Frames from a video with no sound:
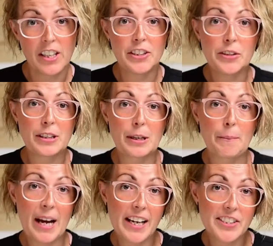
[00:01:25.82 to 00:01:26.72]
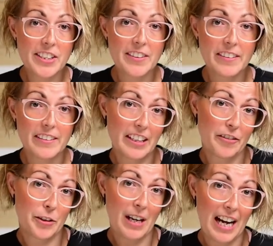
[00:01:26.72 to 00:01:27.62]
You can imagine
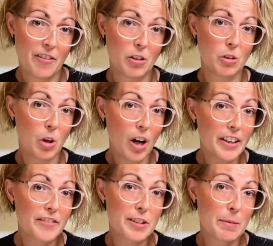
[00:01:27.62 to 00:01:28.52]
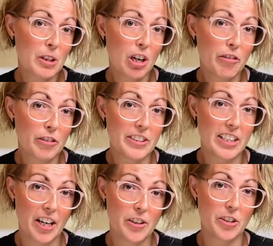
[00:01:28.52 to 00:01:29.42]
if you have a lot of spillover
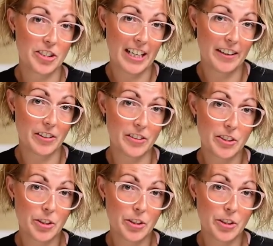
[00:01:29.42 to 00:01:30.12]
into other channels,